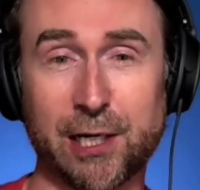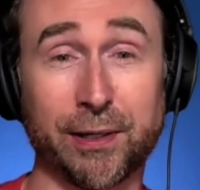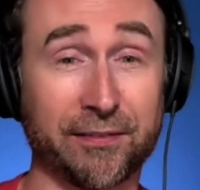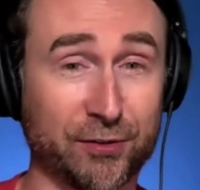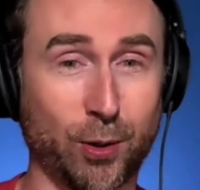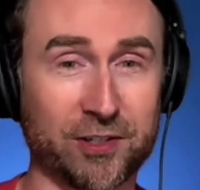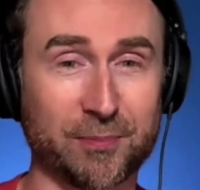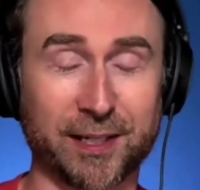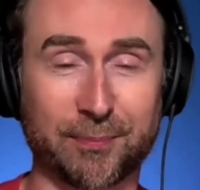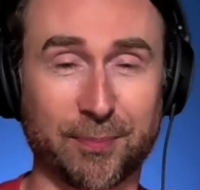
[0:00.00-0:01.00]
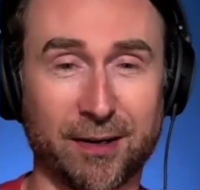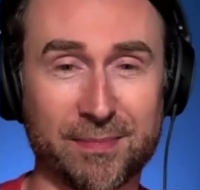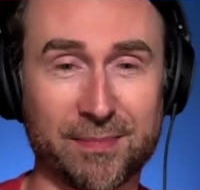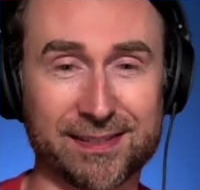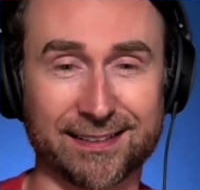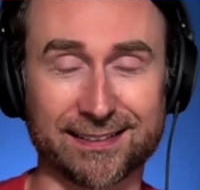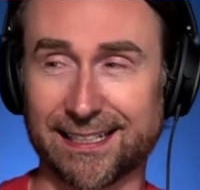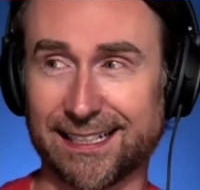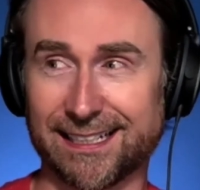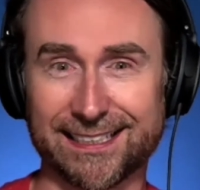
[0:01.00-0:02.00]
When of course the big problem is that
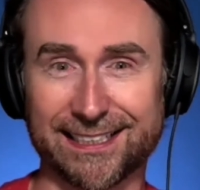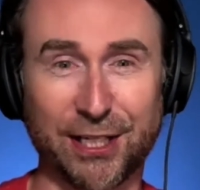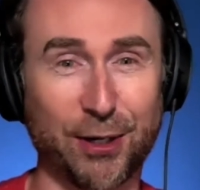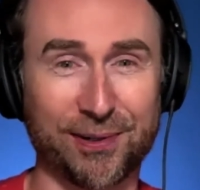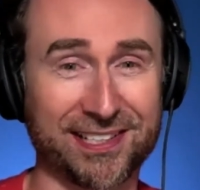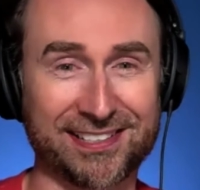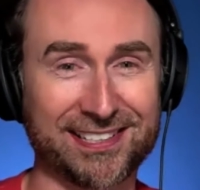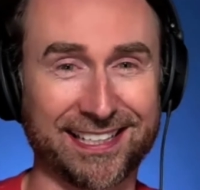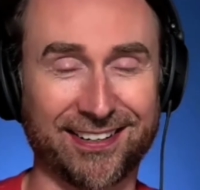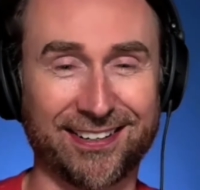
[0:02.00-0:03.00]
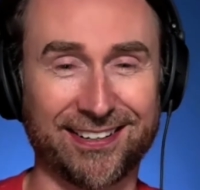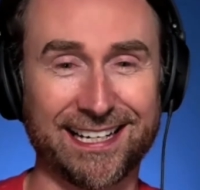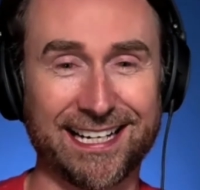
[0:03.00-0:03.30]
no one's going to see it at all.